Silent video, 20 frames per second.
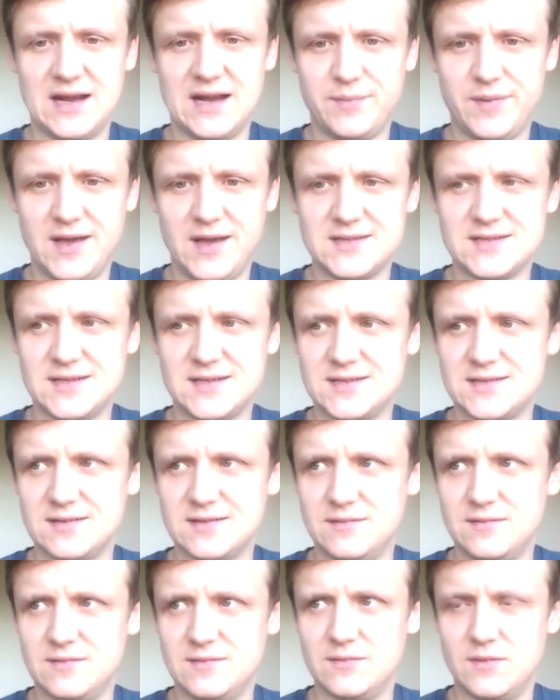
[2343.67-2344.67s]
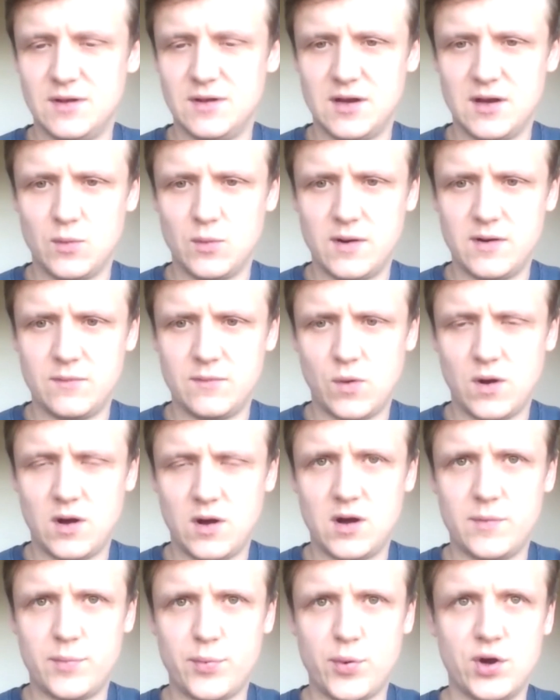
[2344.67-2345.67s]
basis, and you know, we're
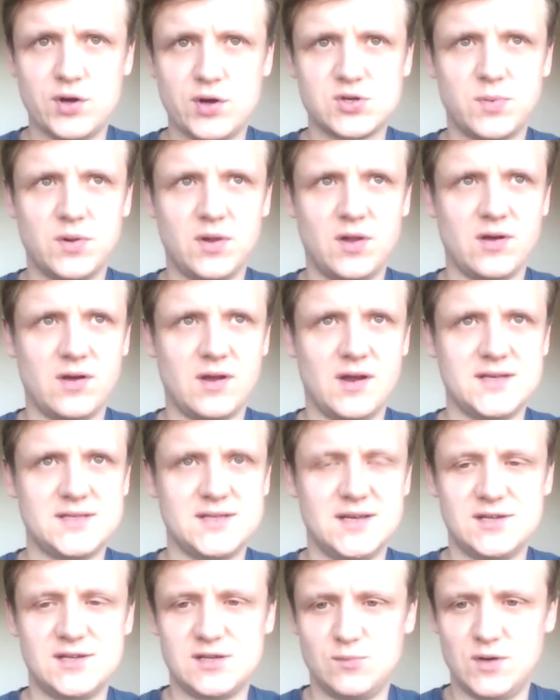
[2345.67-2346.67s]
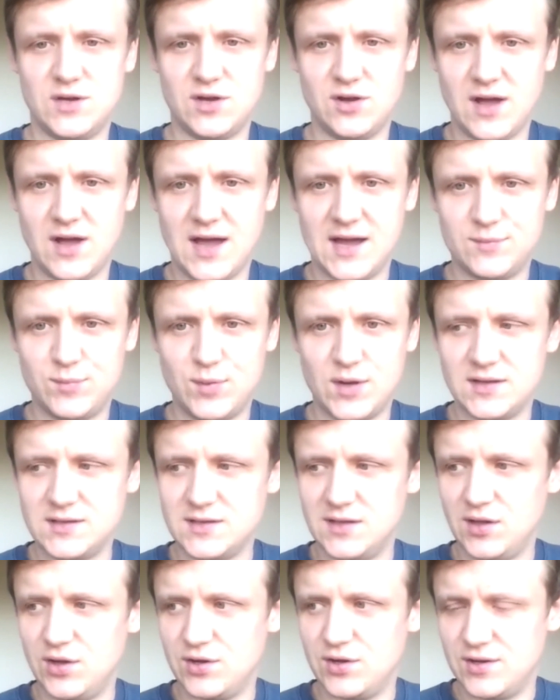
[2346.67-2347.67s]
an approachable organisation. We don't hide behind the
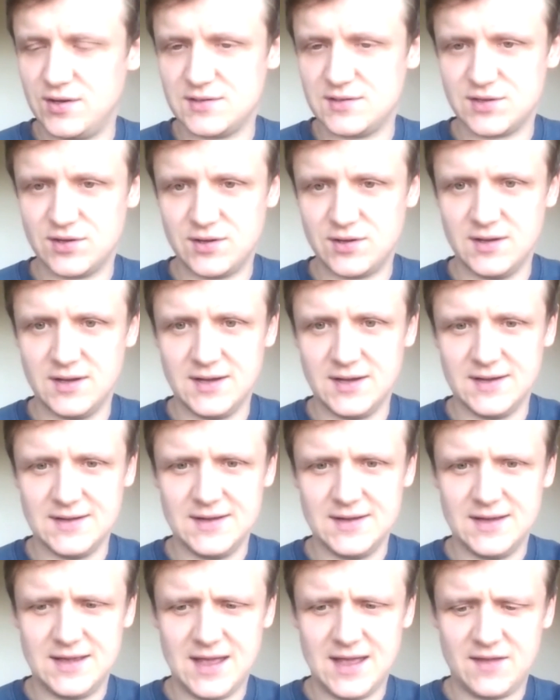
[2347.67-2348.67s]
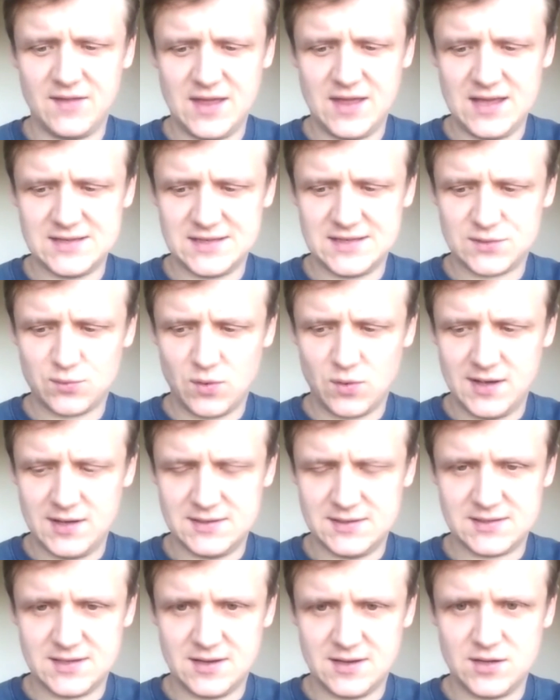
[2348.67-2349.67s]
logo. So yeah, the easiest way
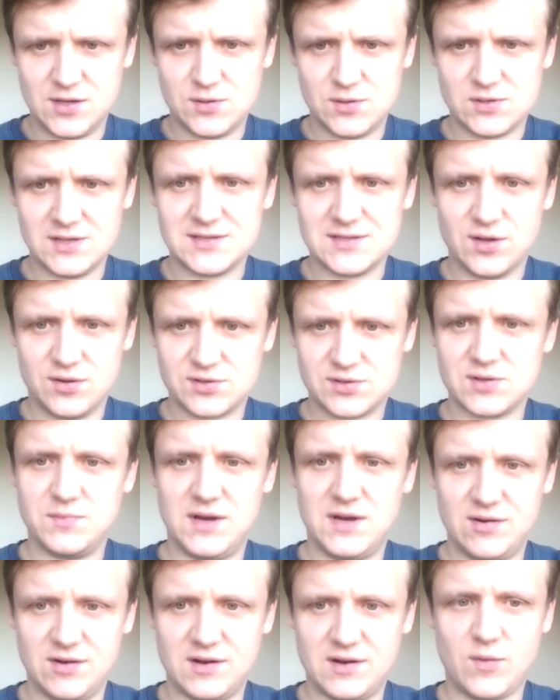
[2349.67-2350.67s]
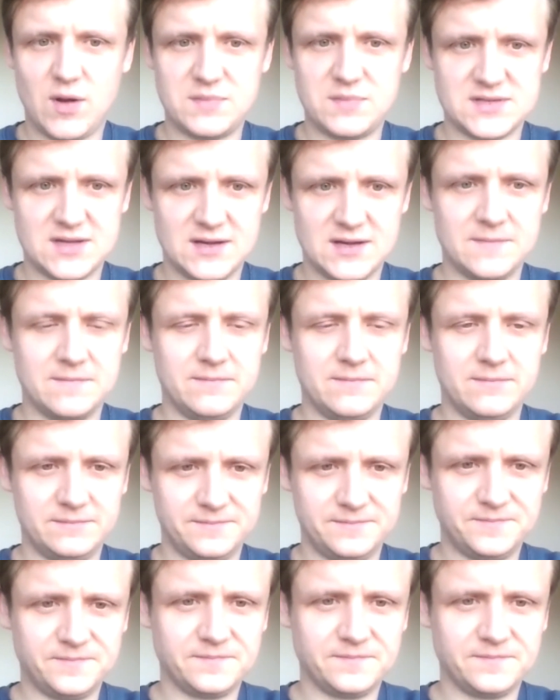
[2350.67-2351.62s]
is usually social media and a website. And